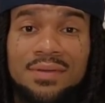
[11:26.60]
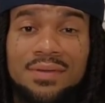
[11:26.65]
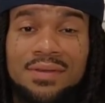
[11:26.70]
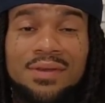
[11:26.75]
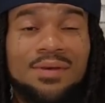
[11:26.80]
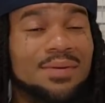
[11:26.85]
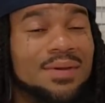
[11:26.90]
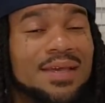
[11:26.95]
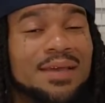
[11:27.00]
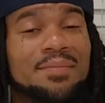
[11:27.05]

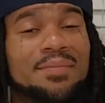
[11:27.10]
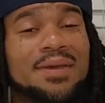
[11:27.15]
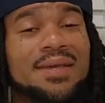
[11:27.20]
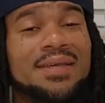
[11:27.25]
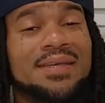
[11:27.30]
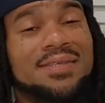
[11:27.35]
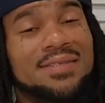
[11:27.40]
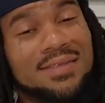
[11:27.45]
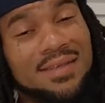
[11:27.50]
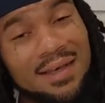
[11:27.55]
Your gimmick
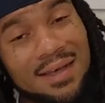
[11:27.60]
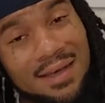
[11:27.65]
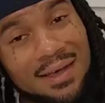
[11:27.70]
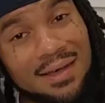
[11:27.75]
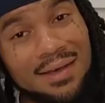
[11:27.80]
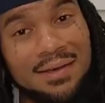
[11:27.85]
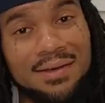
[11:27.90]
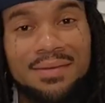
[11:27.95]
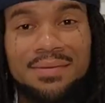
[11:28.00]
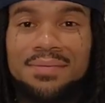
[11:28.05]
is
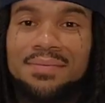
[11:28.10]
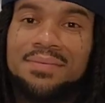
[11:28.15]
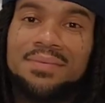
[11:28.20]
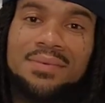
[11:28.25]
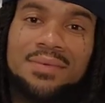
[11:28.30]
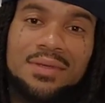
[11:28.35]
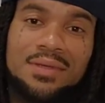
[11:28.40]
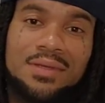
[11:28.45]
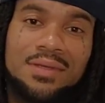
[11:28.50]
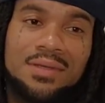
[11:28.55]
up.
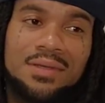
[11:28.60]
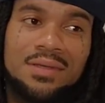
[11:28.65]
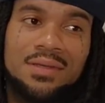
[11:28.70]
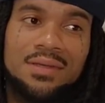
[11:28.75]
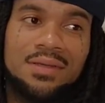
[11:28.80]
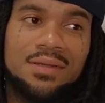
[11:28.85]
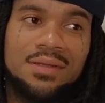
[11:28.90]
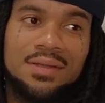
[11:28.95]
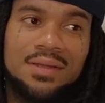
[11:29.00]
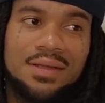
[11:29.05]

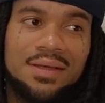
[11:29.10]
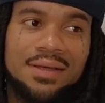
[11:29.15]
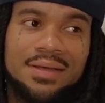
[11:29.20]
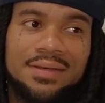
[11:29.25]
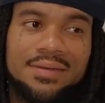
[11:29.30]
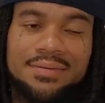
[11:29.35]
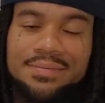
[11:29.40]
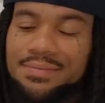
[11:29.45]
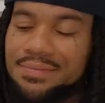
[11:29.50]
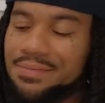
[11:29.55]
Like